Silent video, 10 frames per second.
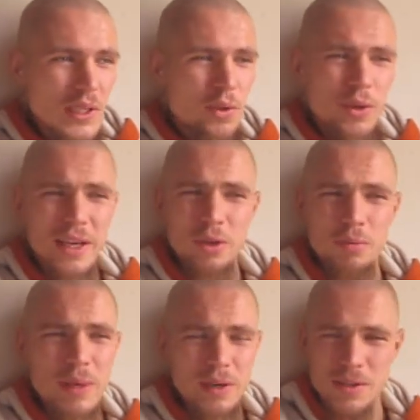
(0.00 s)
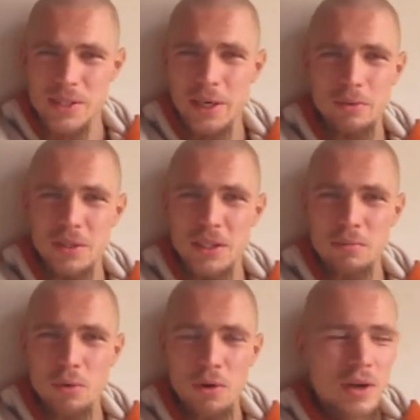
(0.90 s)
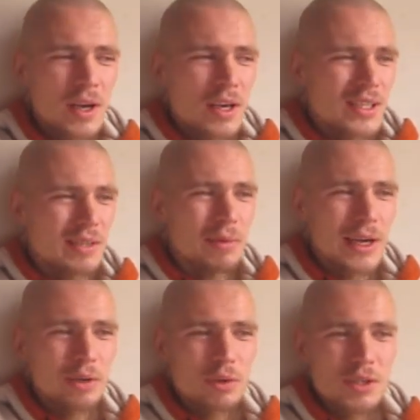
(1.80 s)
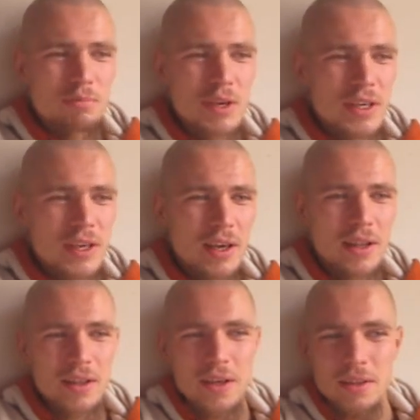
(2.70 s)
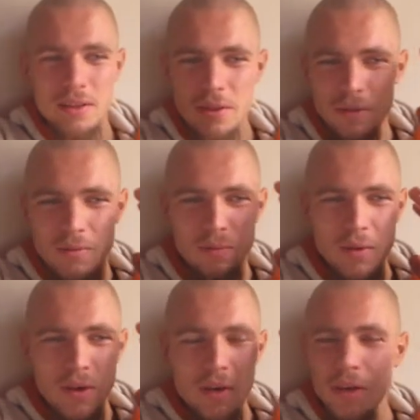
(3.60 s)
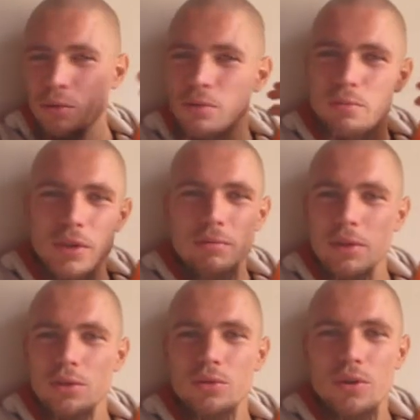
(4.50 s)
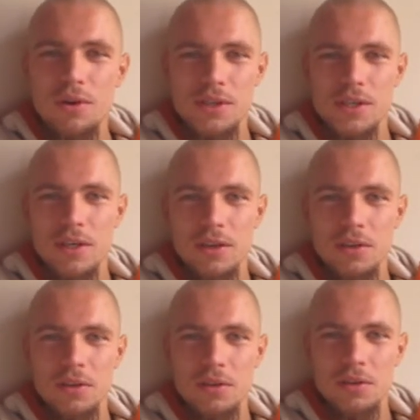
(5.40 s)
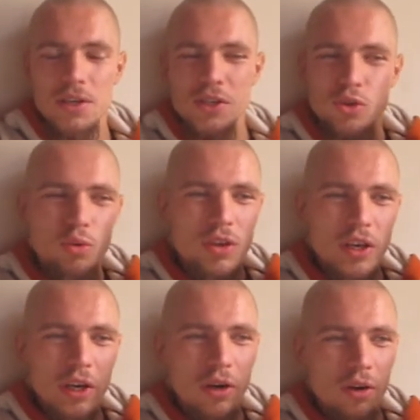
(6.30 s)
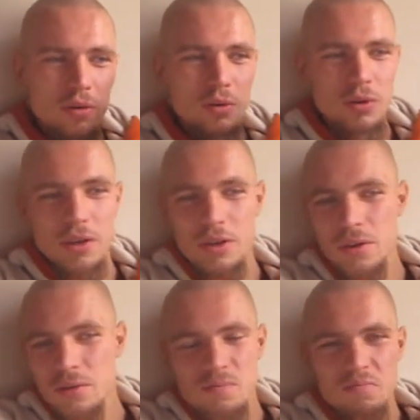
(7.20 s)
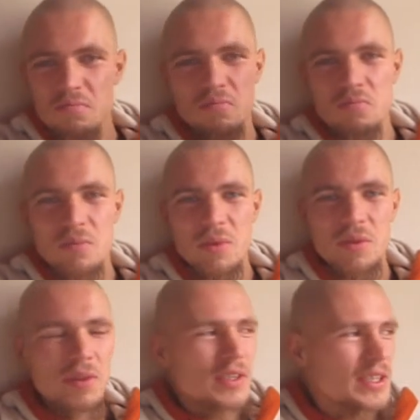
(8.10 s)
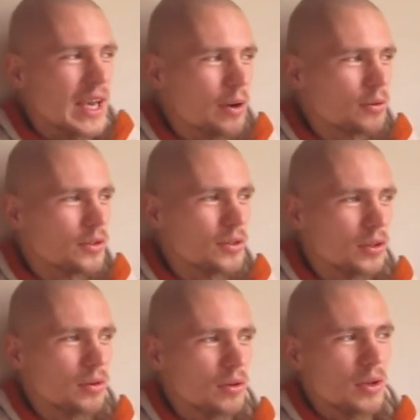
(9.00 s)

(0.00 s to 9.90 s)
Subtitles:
you can't bear a sound anymore. Somebody would speaking and it would bring me to nausea. Just to hear, or to hear sounds, you know.